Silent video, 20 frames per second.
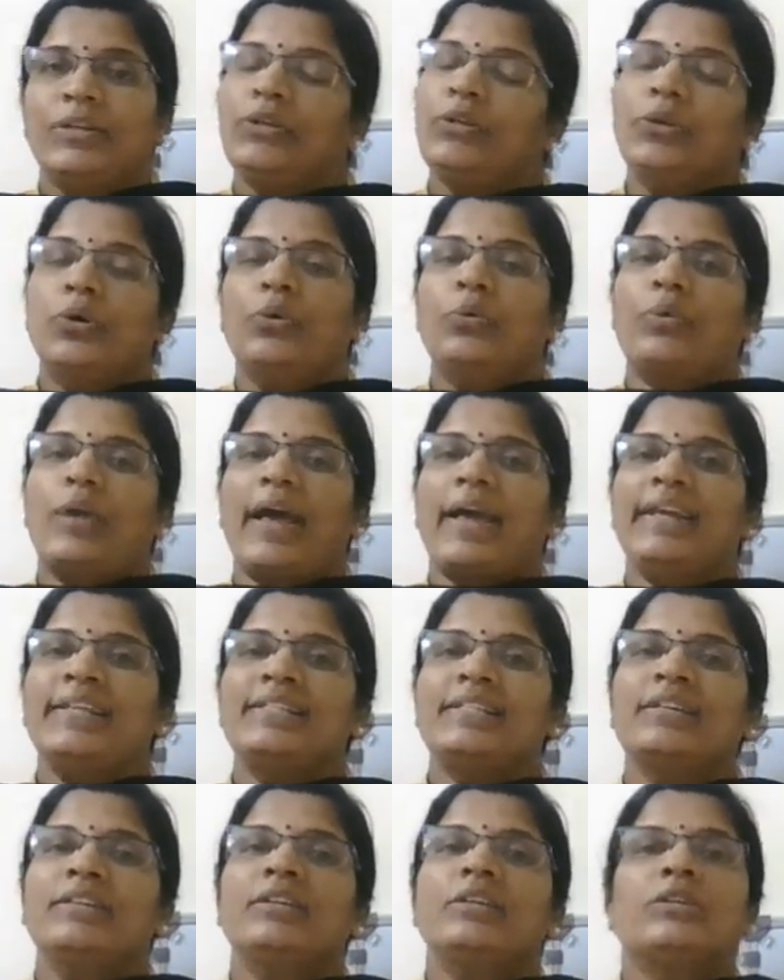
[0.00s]
No, right?
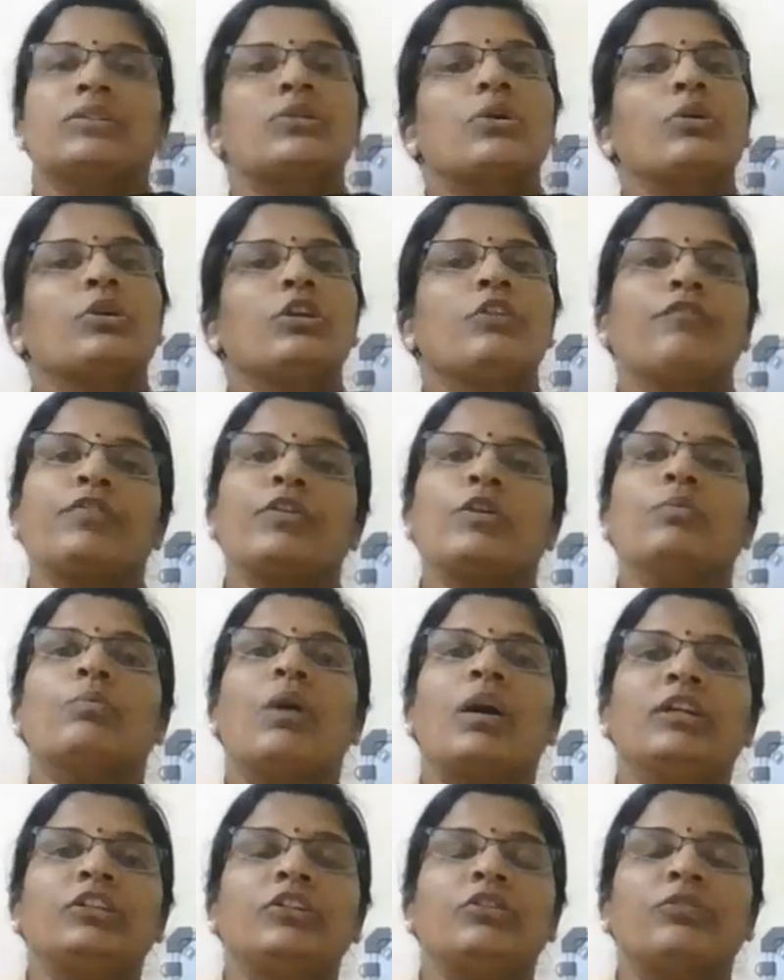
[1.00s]
So if you
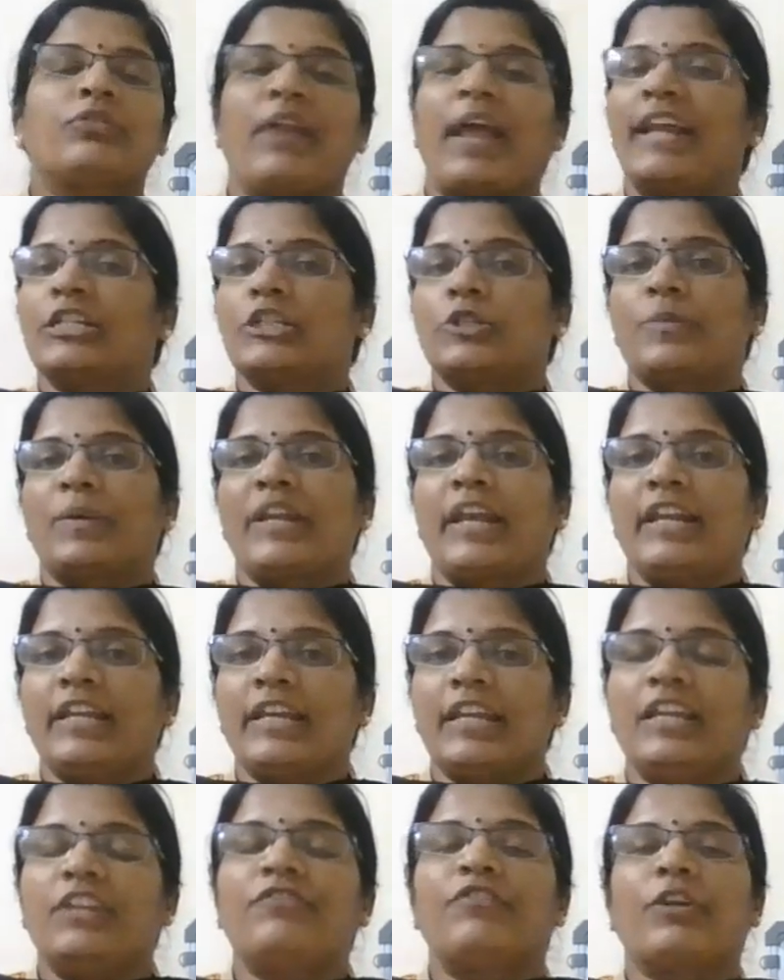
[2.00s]
want to transfer
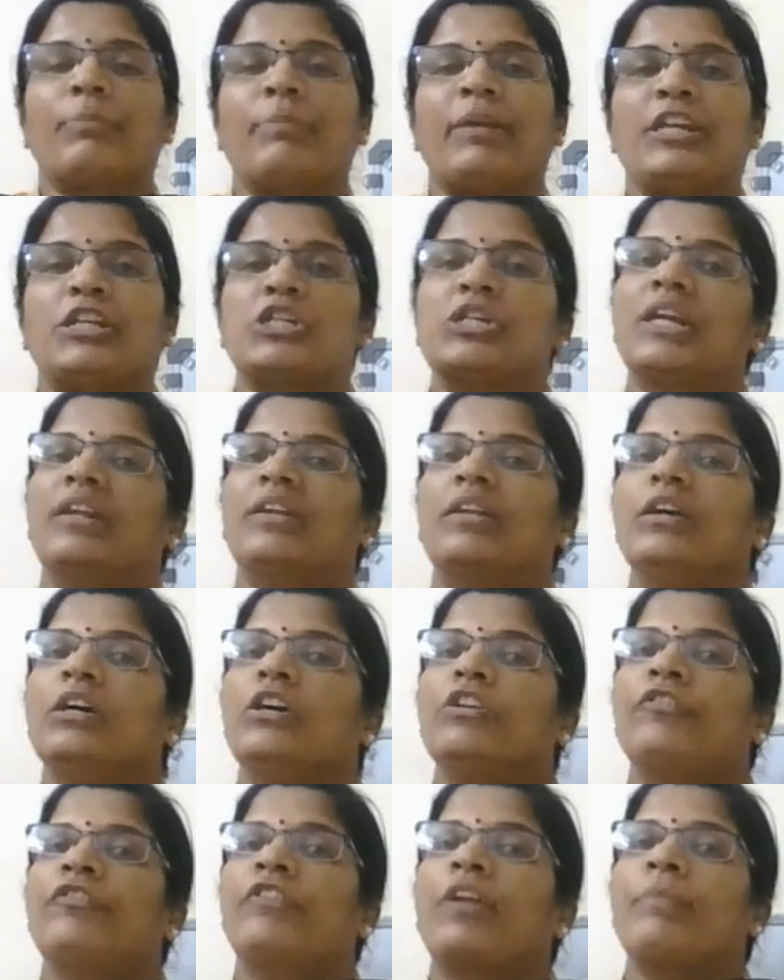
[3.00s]
any information
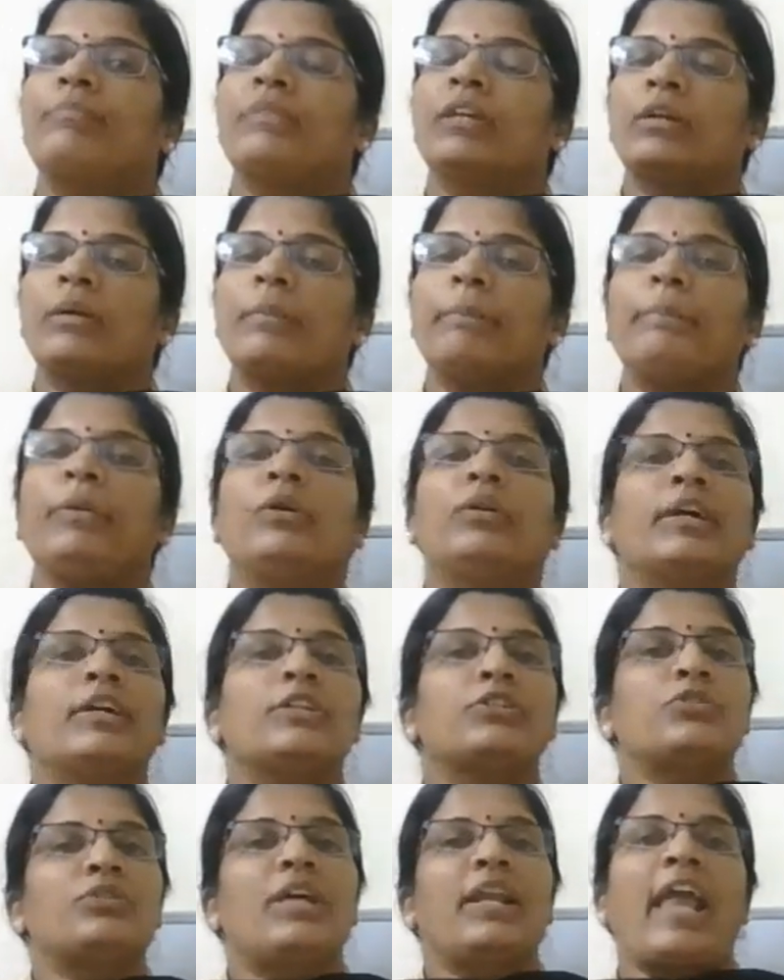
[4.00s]
from the computer
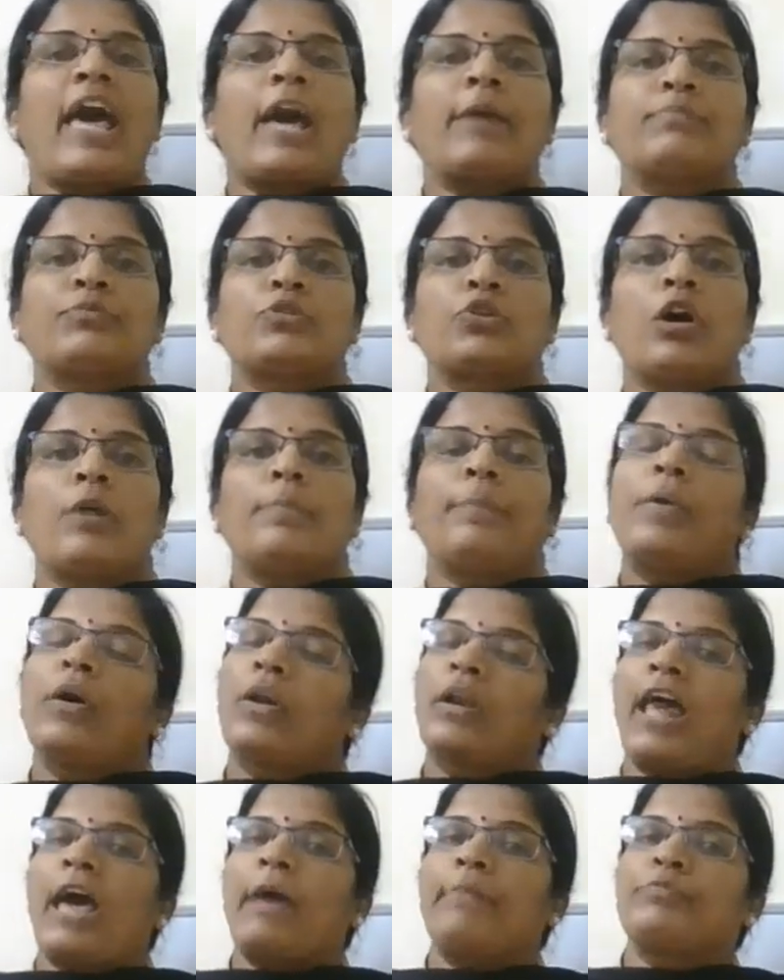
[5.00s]
to the laptop or
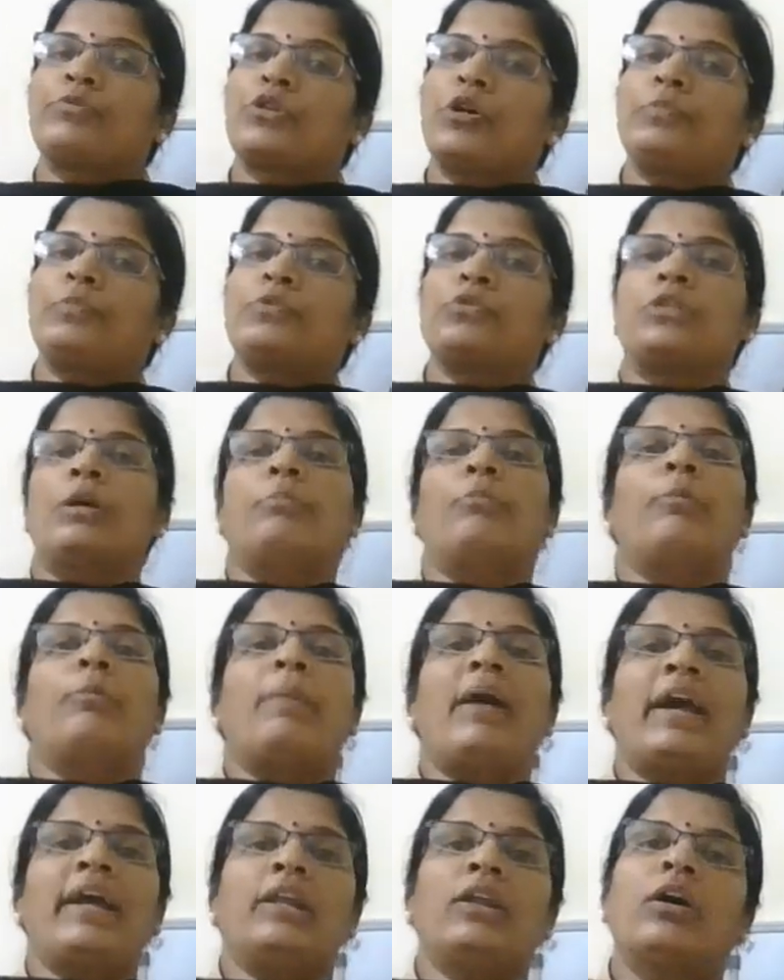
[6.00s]
laptop to the
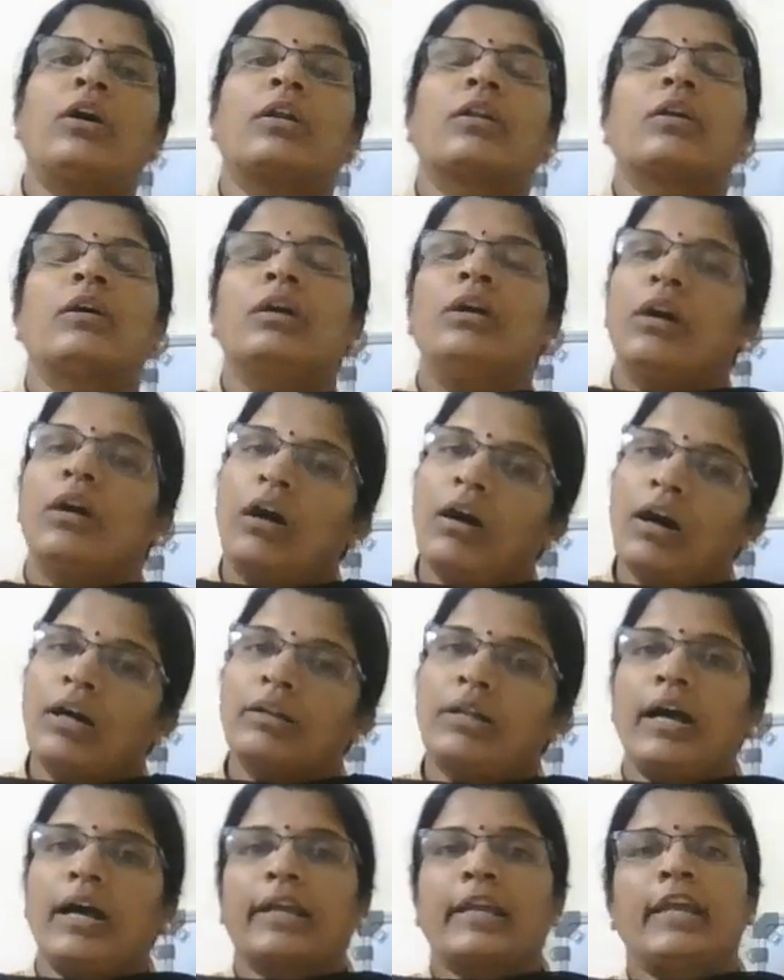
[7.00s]
mobile
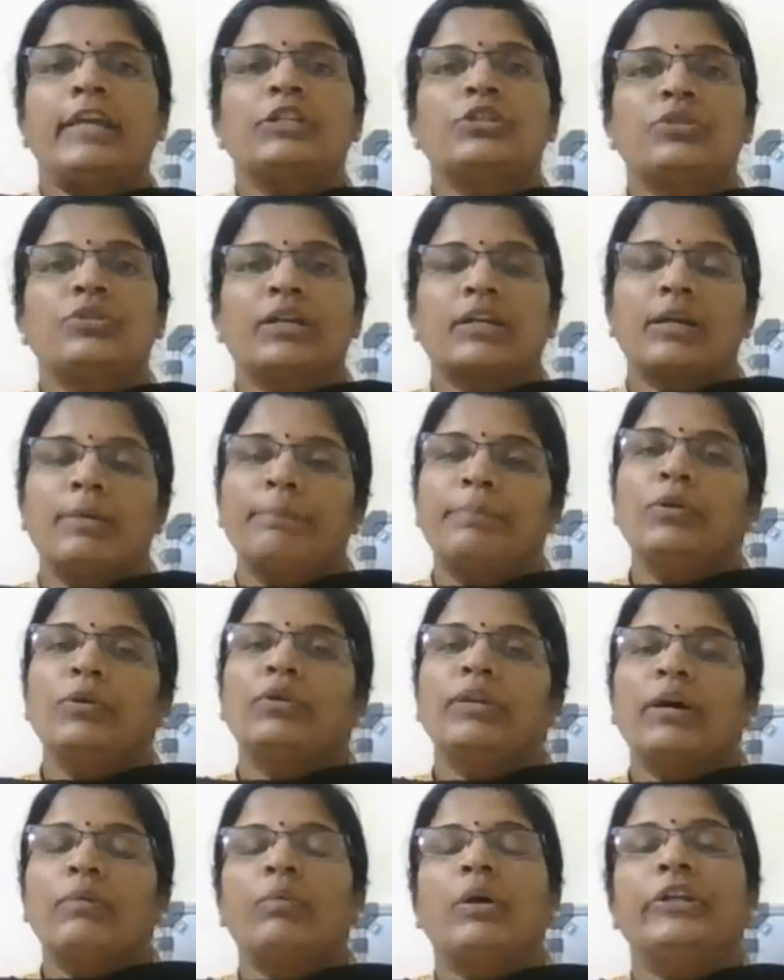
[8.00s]
or again to the
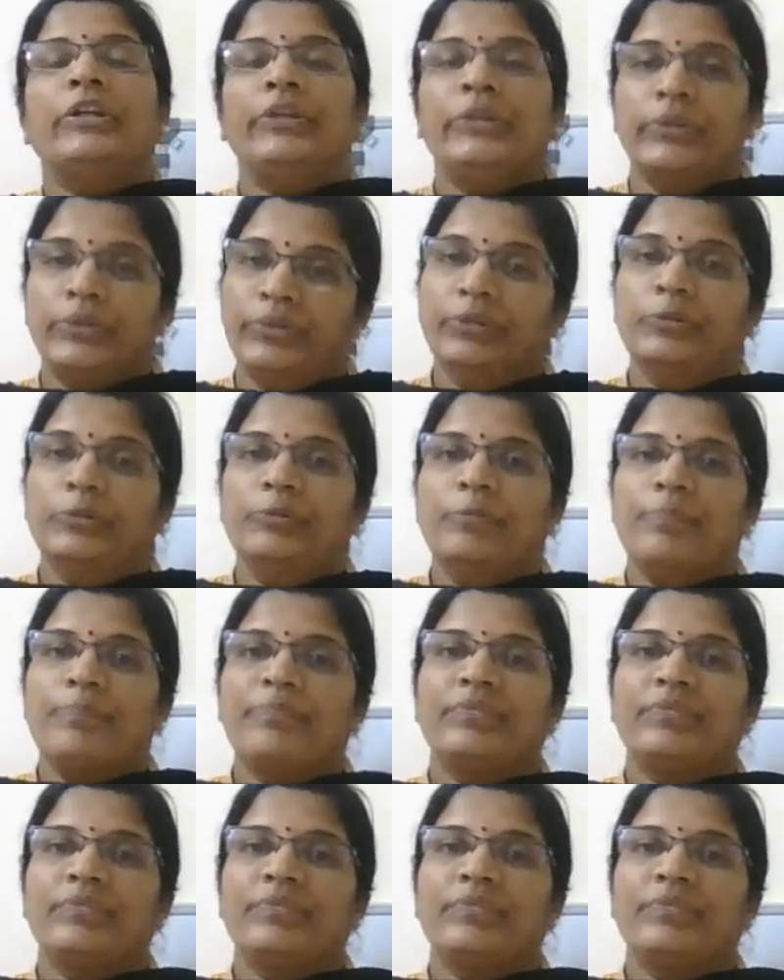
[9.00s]
computer, what do?